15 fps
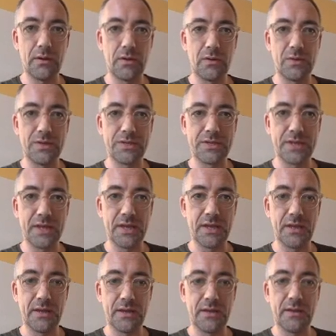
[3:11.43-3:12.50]
We see
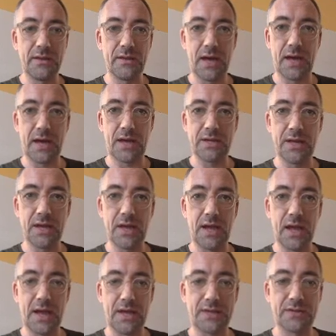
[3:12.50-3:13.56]
that
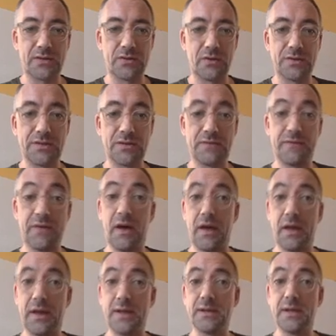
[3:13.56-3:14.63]
XOR is
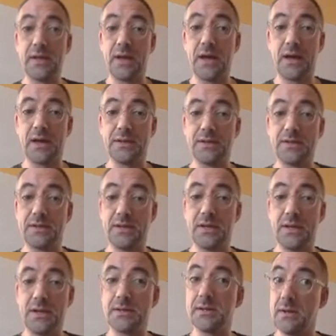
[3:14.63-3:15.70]
defined, and
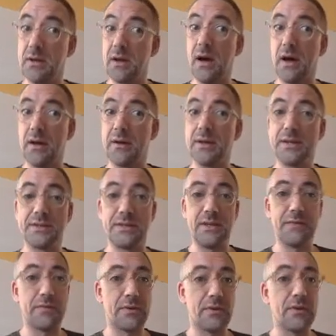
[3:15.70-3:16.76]
indeed, it's
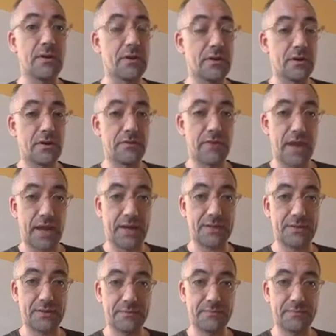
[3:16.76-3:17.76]
even correct.